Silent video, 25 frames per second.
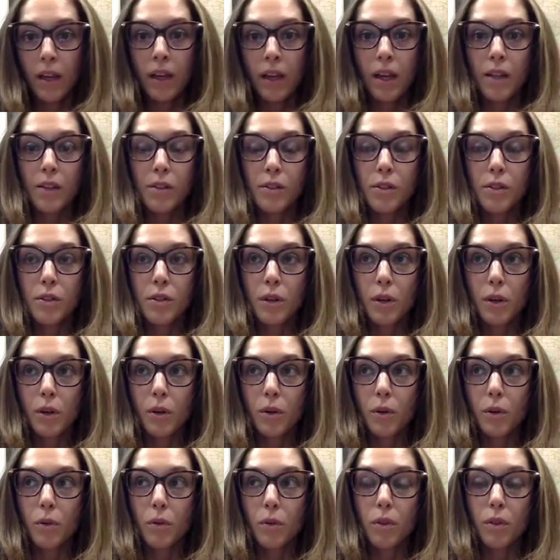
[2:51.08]
And
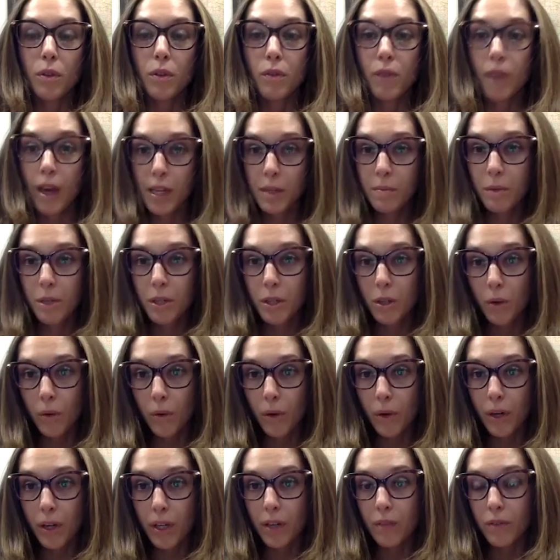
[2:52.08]
so the vast
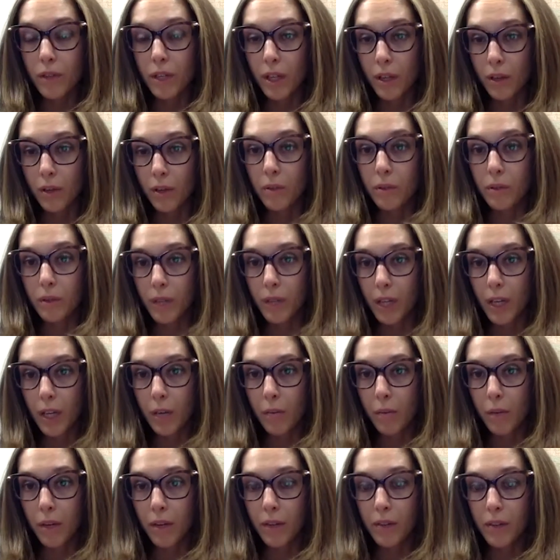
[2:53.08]
majority of acute
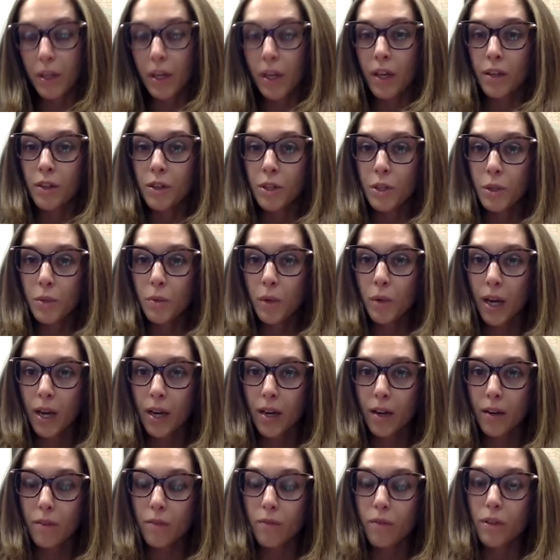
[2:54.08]
leukemias do
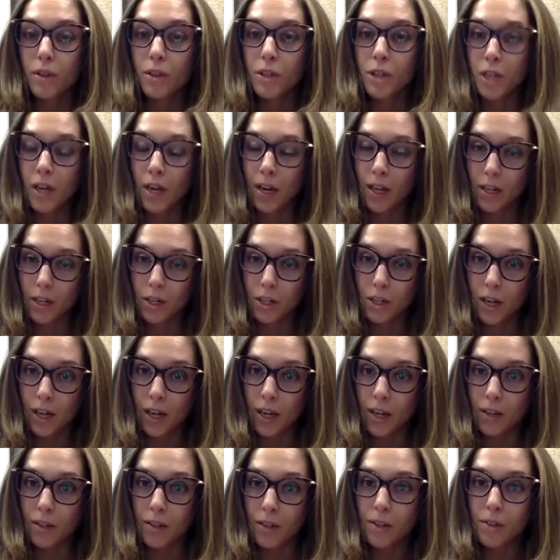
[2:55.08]
have genetic
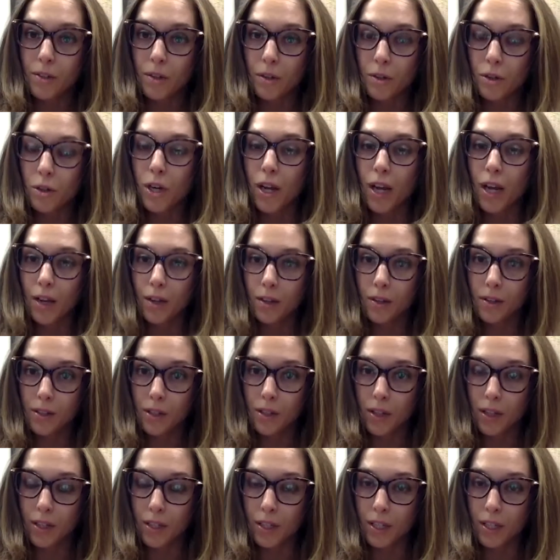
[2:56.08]
changes or changes
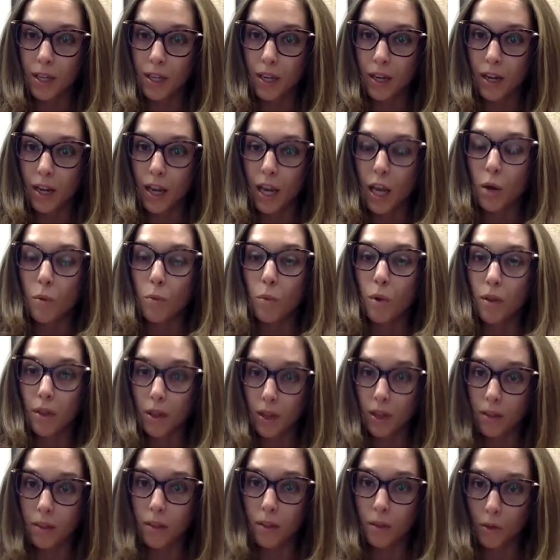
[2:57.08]
to the DNA
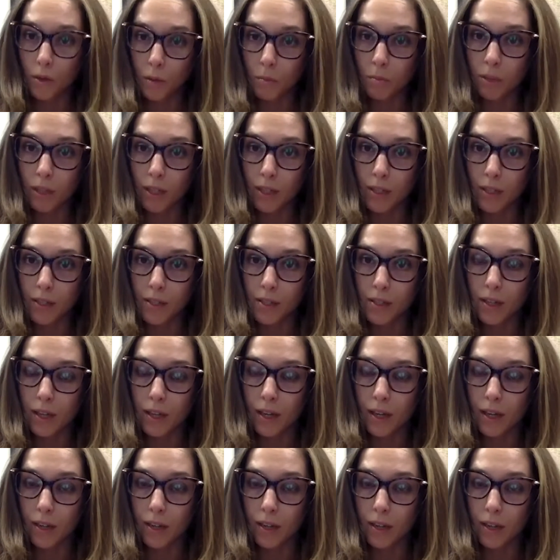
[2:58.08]
within those blood
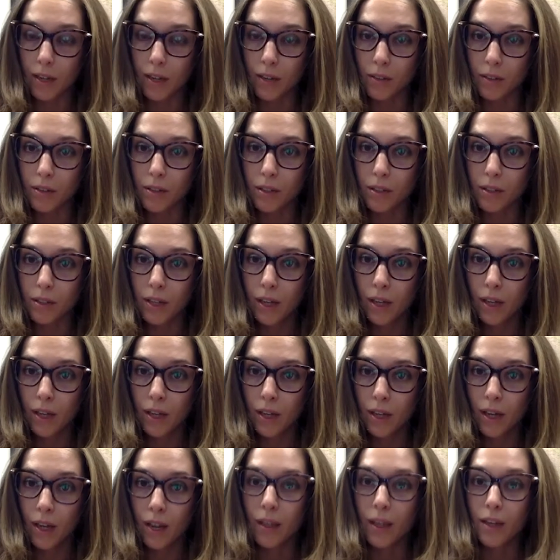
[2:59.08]
cells that
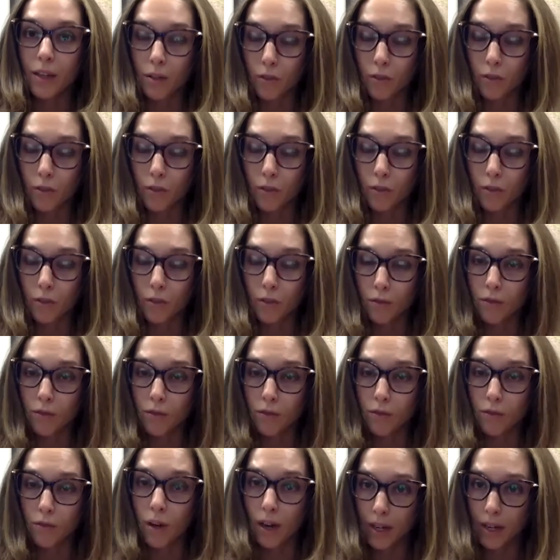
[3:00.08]
defines the
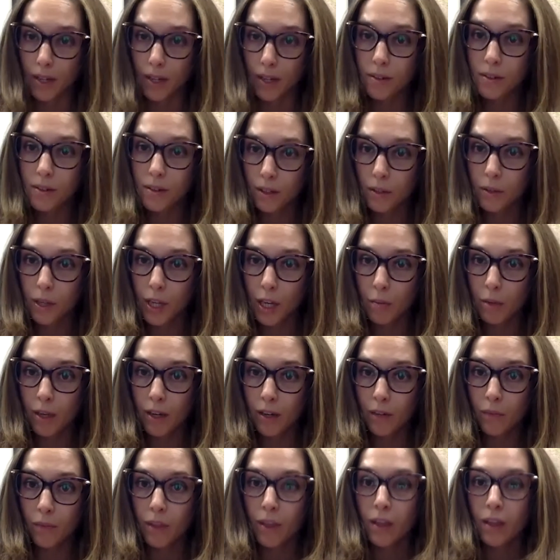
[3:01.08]
leukemia. And
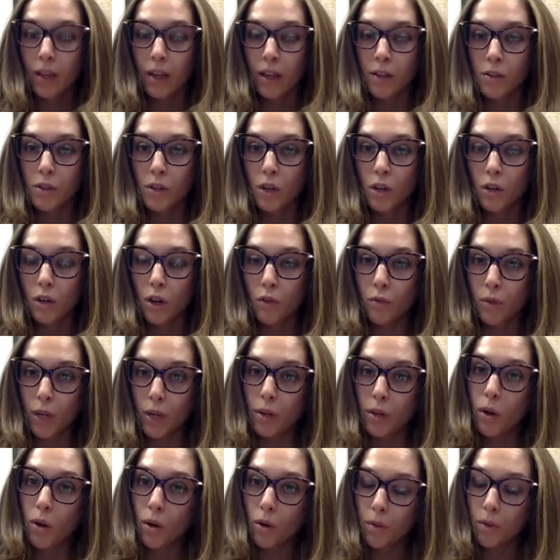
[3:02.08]
so if we know
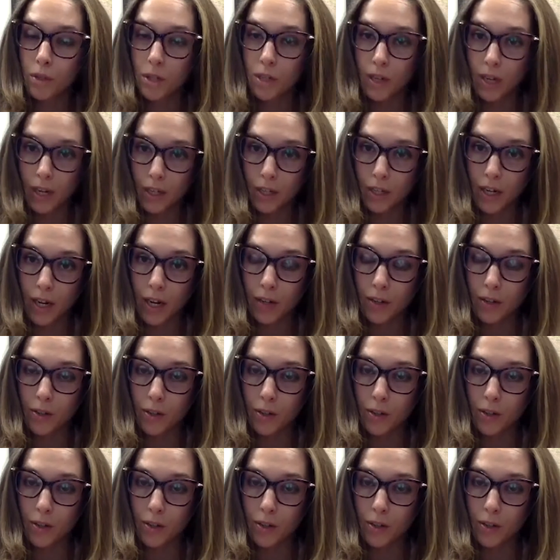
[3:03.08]
those genetic changes are